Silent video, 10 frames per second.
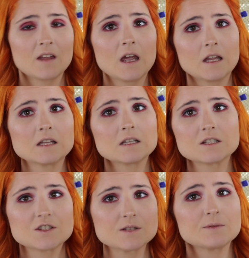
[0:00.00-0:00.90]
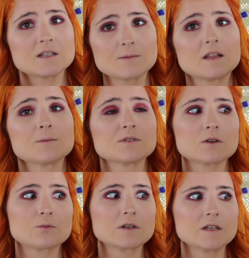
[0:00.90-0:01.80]
And it's just because my lips
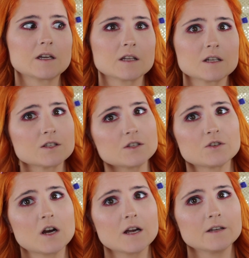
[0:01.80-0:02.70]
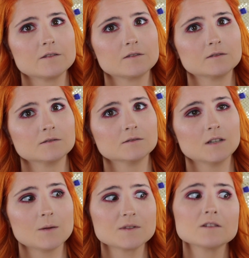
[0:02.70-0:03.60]
are ridiculously dry.
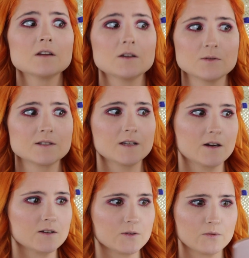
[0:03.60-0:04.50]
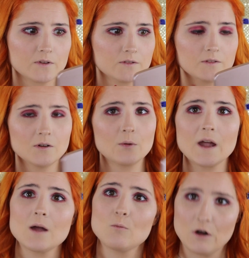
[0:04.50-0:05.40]
I'm still not used to Arizona.
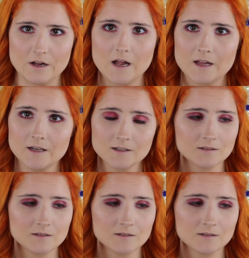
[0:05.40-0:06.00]
Okay, I'm working on it.